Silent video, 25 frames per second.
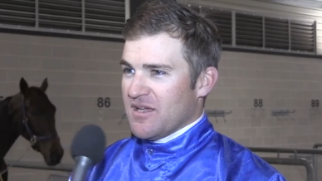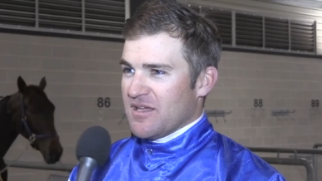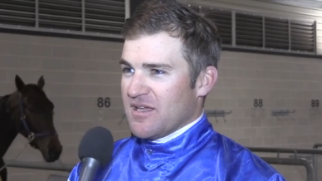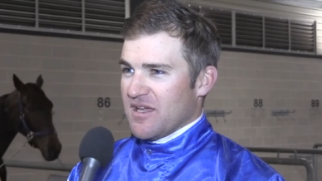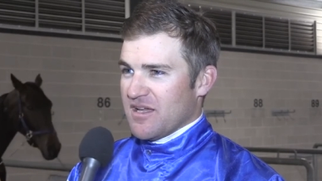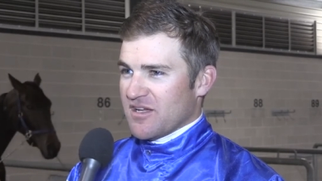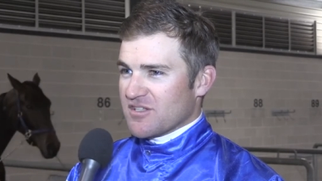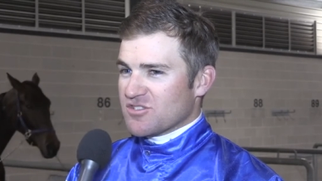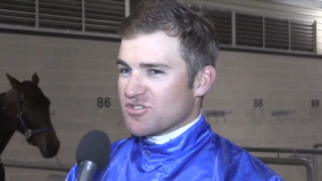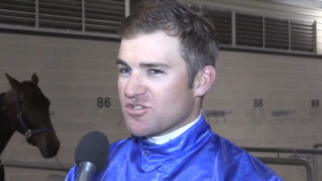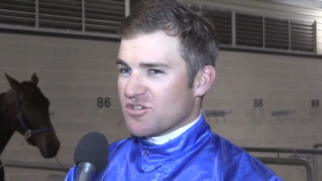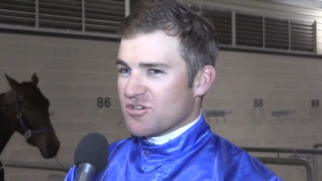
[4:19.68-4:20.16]

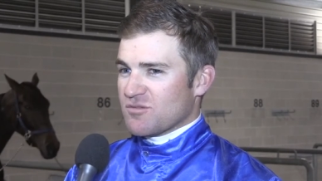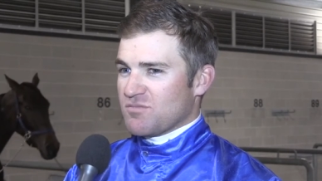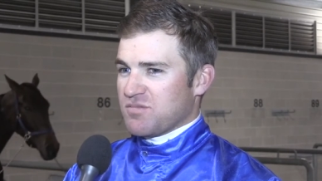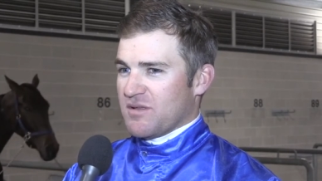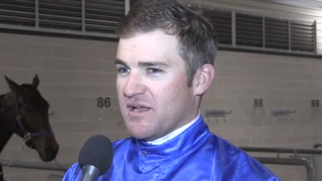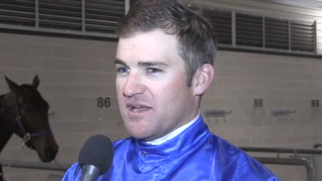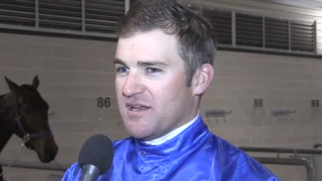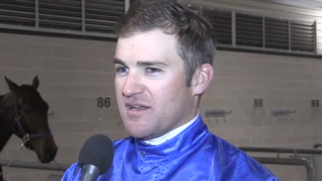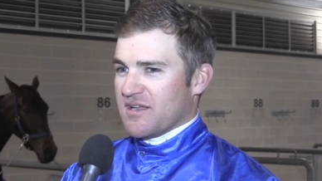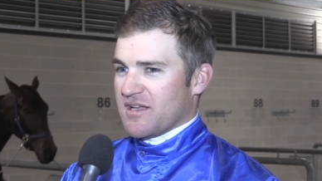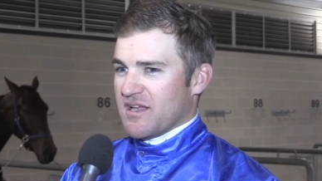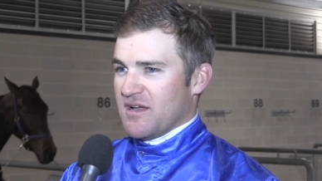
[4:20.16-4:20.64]
Yeah, I'd sort of
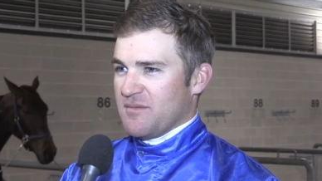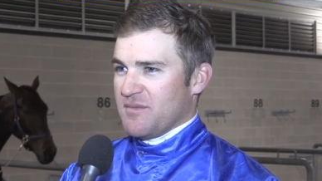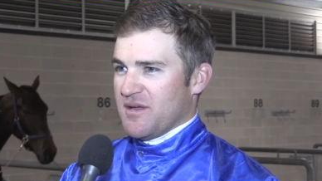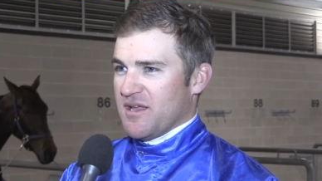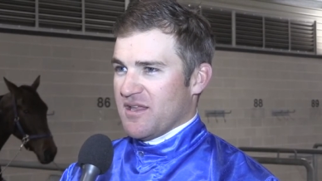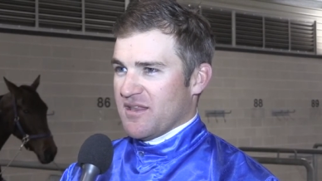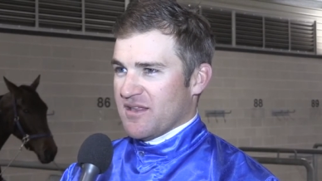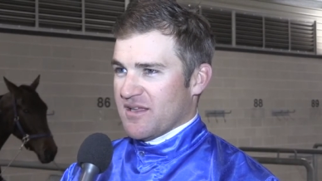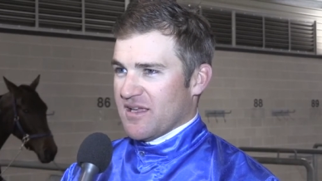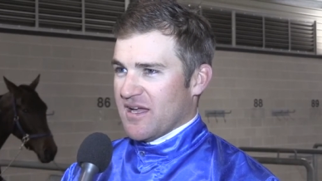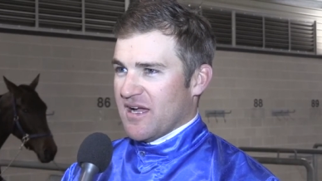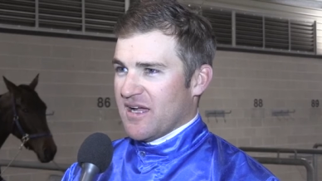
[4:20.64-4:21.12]
planned to come
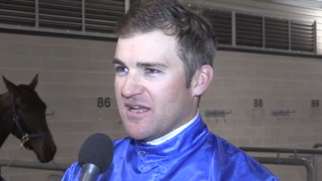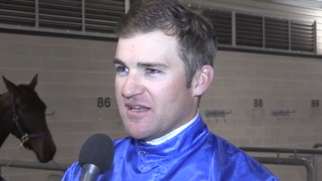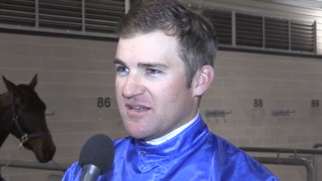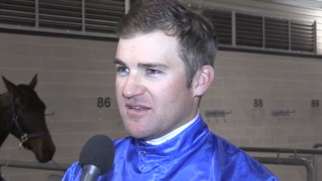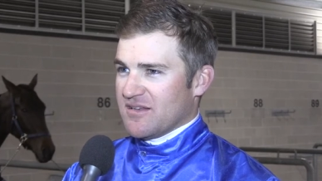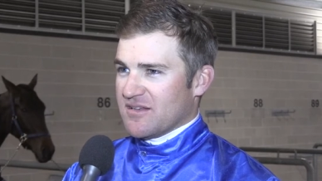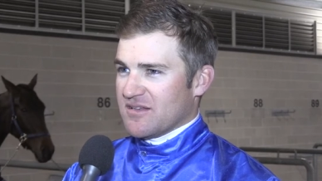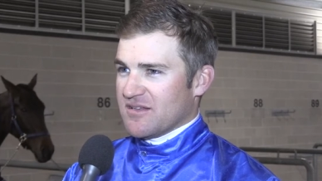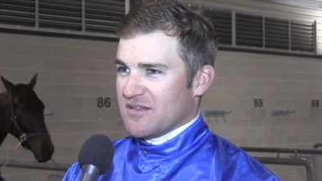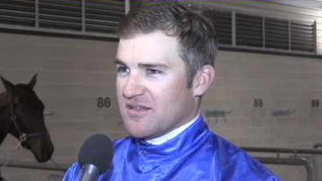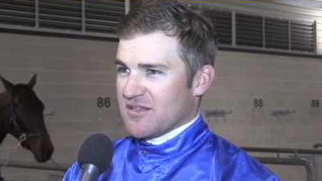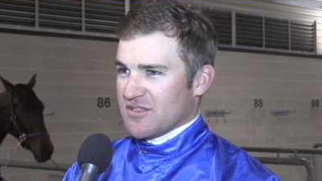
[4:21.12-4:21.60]
out of the gate
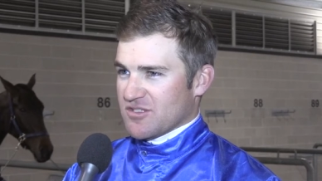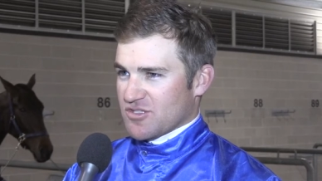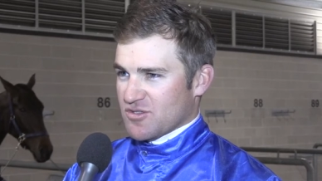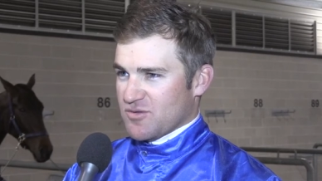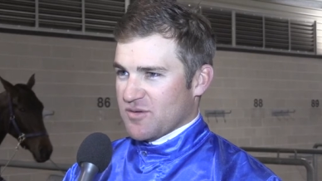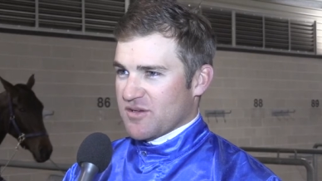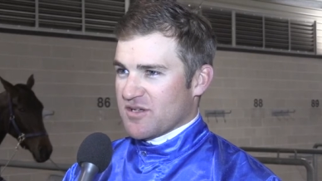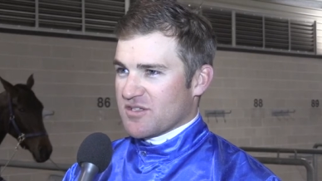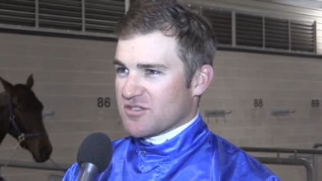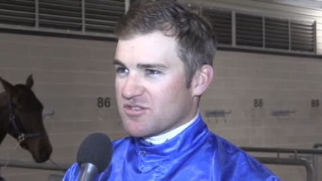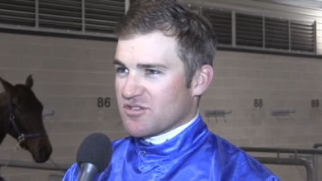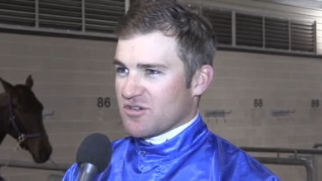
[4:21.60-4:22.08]
as
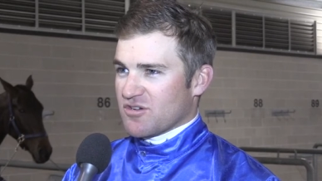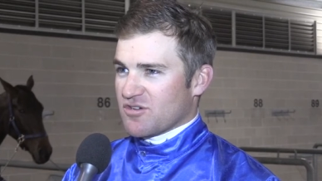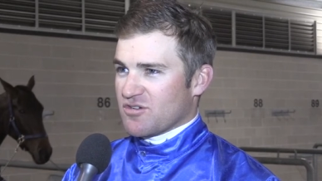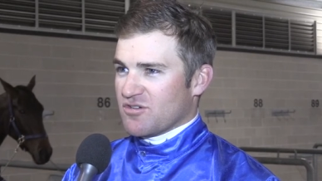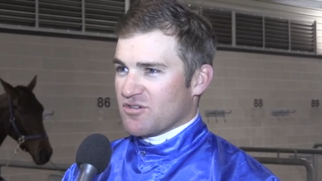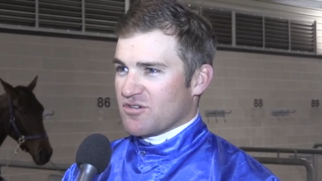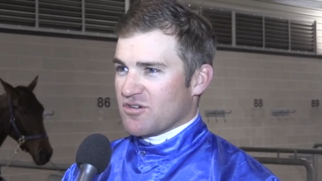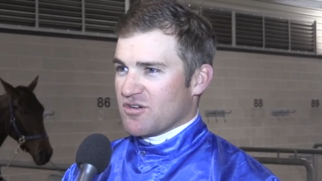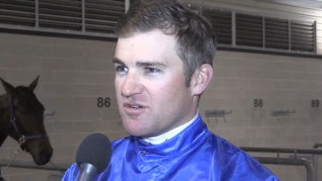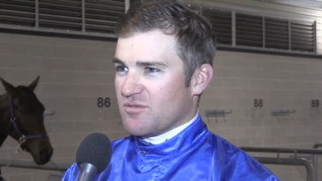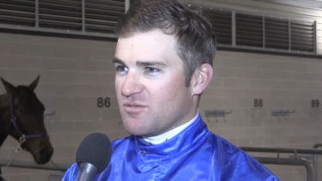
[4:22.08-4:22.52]
quick as I could.